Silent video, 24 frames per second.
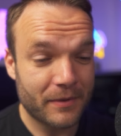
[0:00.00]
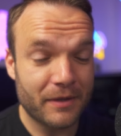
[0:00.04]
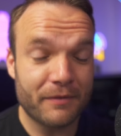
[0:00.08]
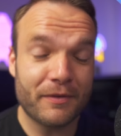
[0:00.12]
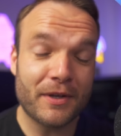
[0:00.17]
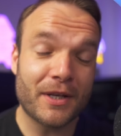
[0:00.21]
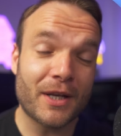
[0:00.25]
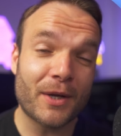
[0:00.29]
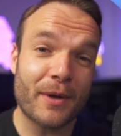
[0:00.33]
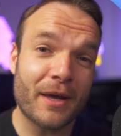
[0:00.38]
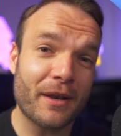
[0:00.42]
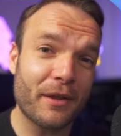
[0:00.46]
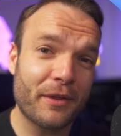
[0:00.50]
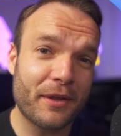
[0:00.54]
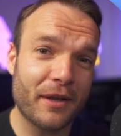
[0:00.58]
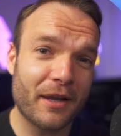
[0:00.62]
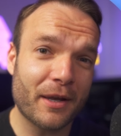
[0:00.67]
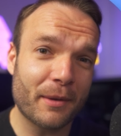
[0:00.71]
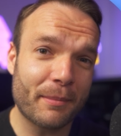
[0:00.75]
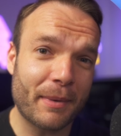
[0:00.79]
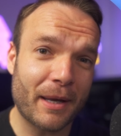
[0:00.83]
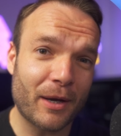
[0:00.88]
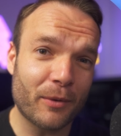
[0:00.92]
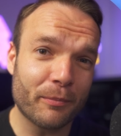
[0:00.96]
if you know
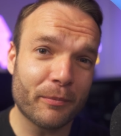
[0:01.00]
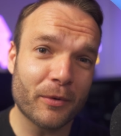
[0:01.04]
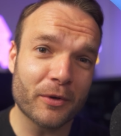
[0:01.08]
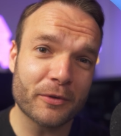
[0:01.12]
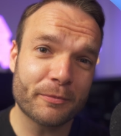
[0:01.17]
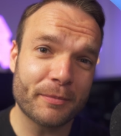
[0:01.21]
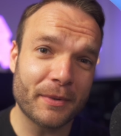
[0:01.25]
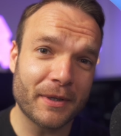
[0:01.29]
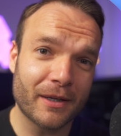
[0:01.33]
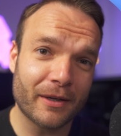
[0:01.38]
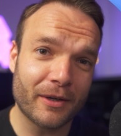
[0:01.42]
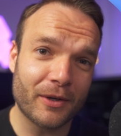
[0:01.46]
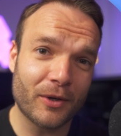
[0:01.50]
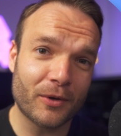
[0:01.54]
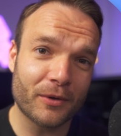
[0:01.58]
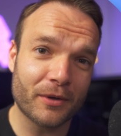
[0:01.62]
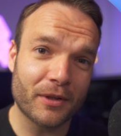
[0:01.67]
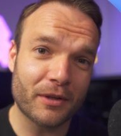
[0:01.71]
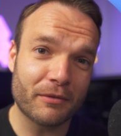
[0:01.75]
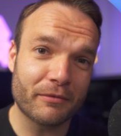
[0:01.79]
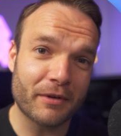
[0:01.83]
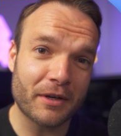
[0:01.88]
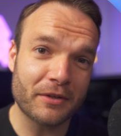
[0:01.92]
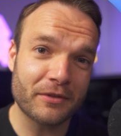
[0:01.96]
anything about what's been going on
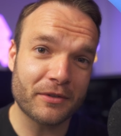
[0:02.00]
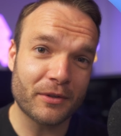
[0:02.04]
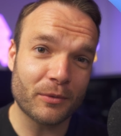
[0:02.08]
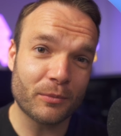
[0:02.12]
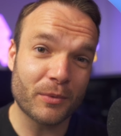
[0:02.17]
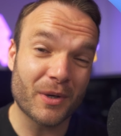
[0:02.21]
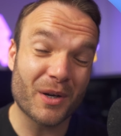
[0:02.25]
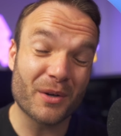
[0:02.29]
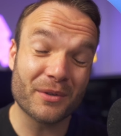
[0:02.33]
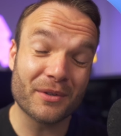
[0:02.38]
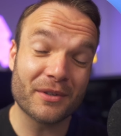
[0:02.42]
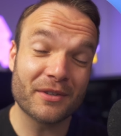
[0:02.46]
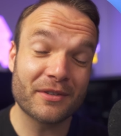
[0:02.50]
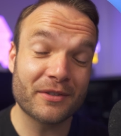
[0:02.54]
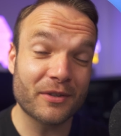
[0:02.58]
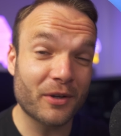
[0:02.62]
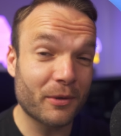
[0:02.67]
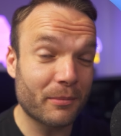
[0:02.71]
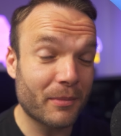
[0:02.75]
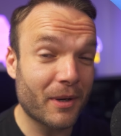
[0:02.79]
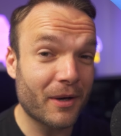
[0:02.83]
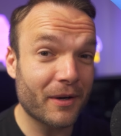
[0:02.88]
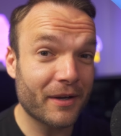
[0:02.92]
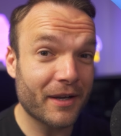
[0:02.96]
in the rest of the world and the
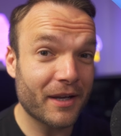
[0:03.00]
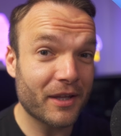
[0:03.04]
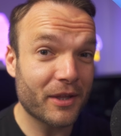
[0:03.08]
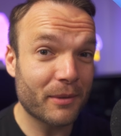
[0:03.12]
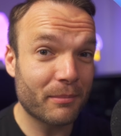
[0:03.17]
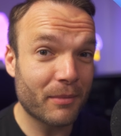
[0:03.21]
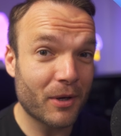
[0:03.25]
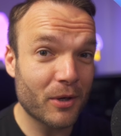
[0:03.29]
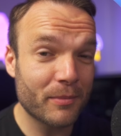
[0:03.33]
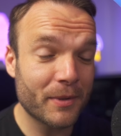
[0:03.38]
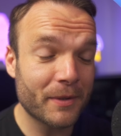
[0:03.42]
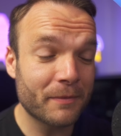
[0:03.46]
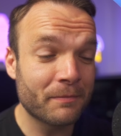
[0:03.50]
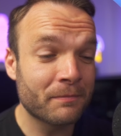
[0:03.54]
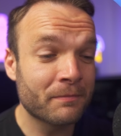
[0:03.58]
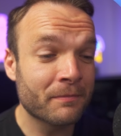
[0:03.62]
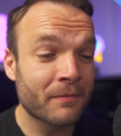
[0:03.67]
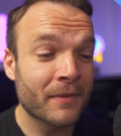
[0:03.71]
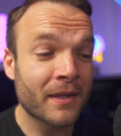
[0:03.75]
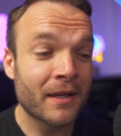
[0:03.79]
stock market at the moment,